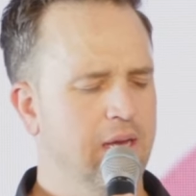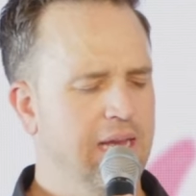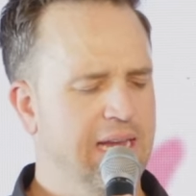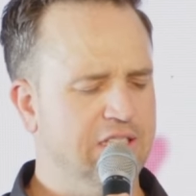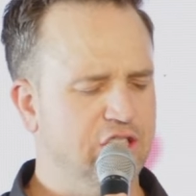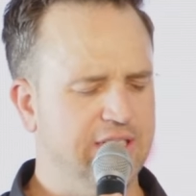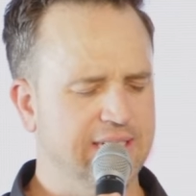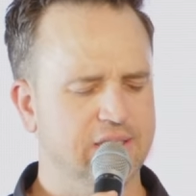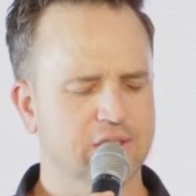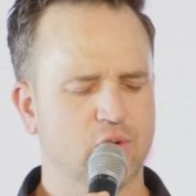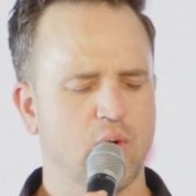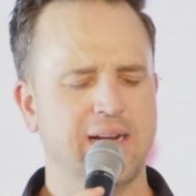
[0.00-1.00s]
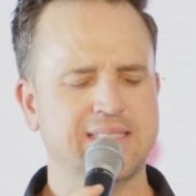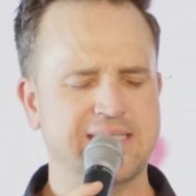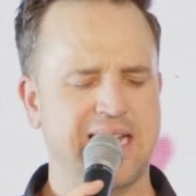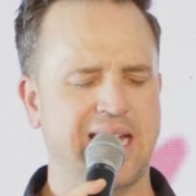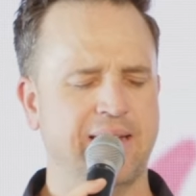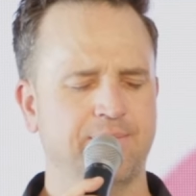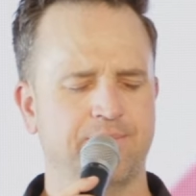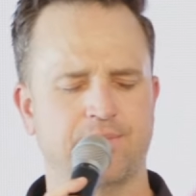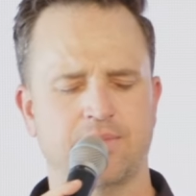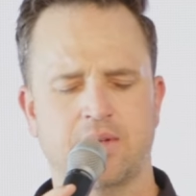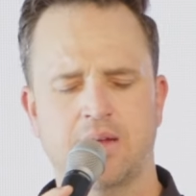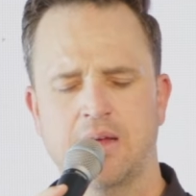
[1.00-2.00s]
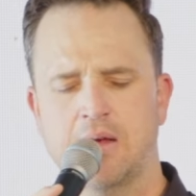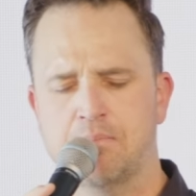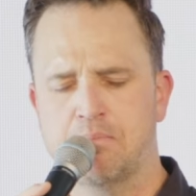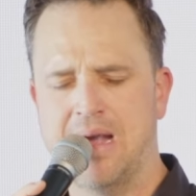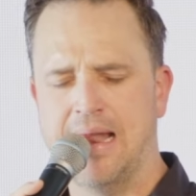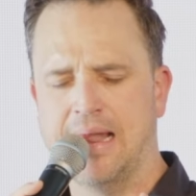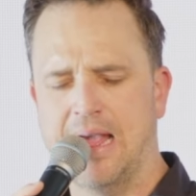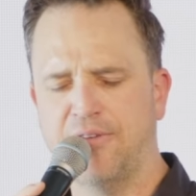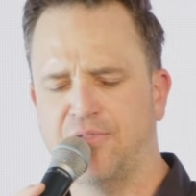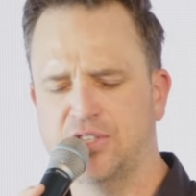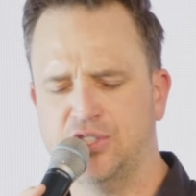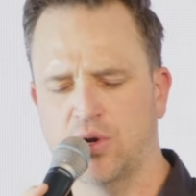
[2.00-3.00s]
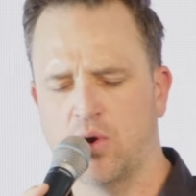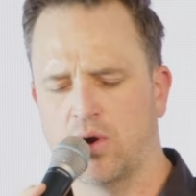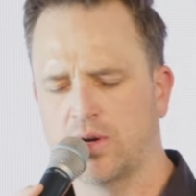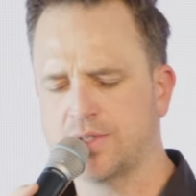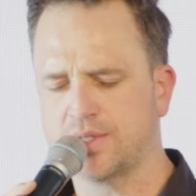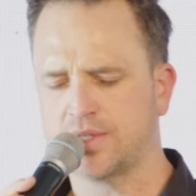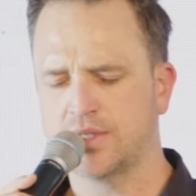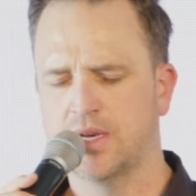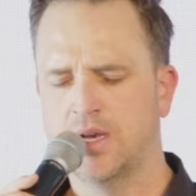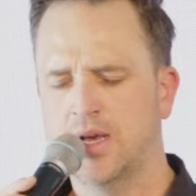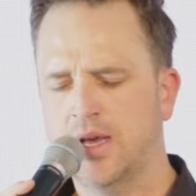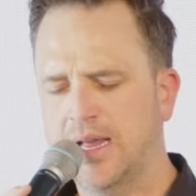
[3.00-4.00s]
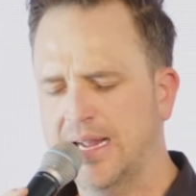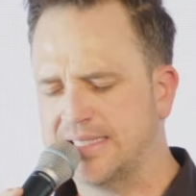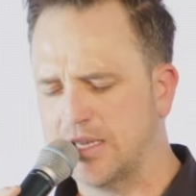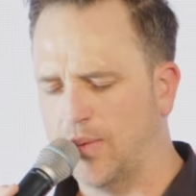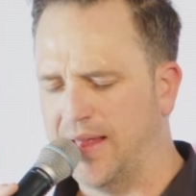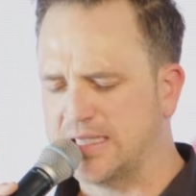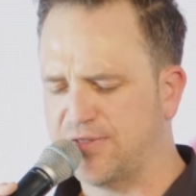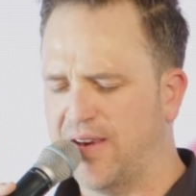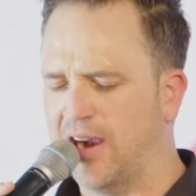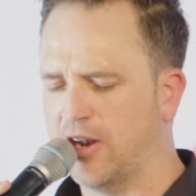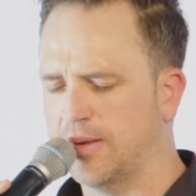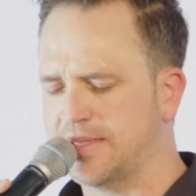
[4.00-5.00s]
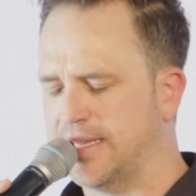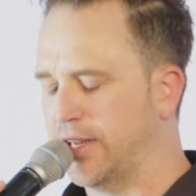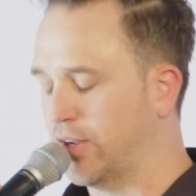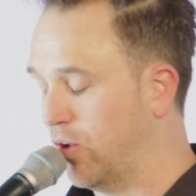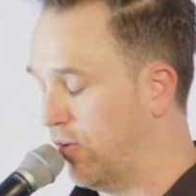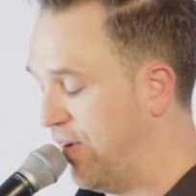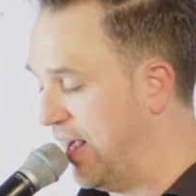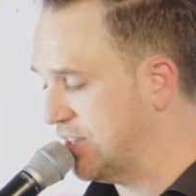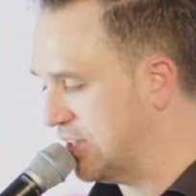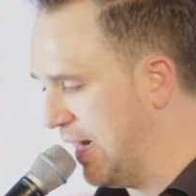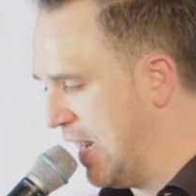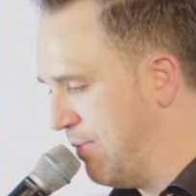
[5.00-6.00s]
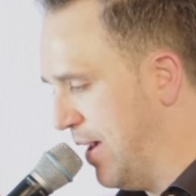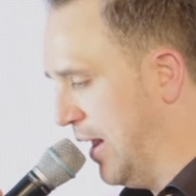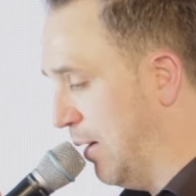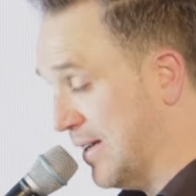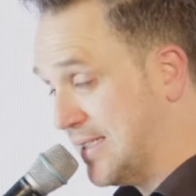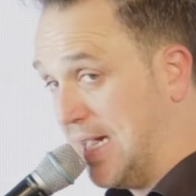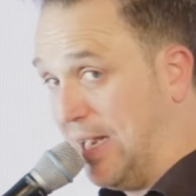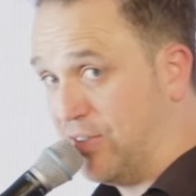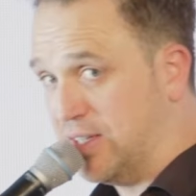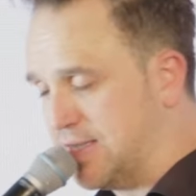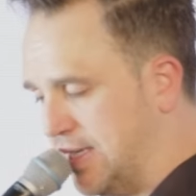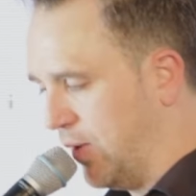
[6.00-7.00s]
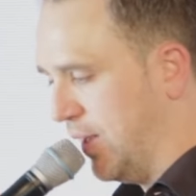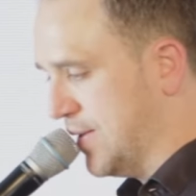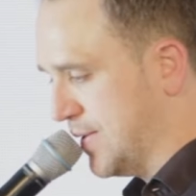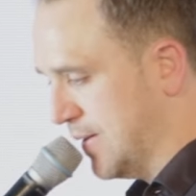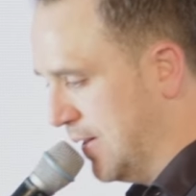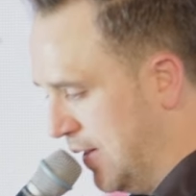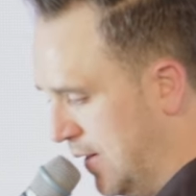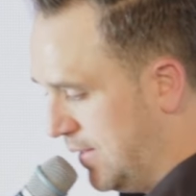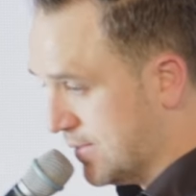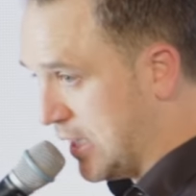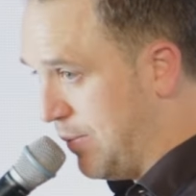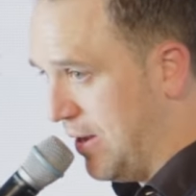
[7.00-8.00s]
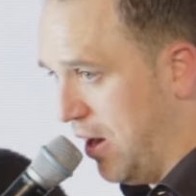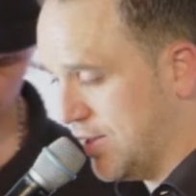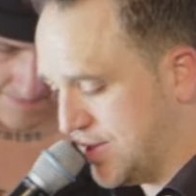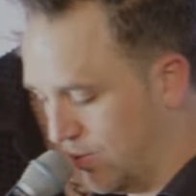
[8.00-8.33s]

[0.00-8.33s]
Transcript: In Jesus Christ's name, my life is yours. And someone that's fired up said a good old fashioned amen. I'm excited for this series. It's going to be an awesome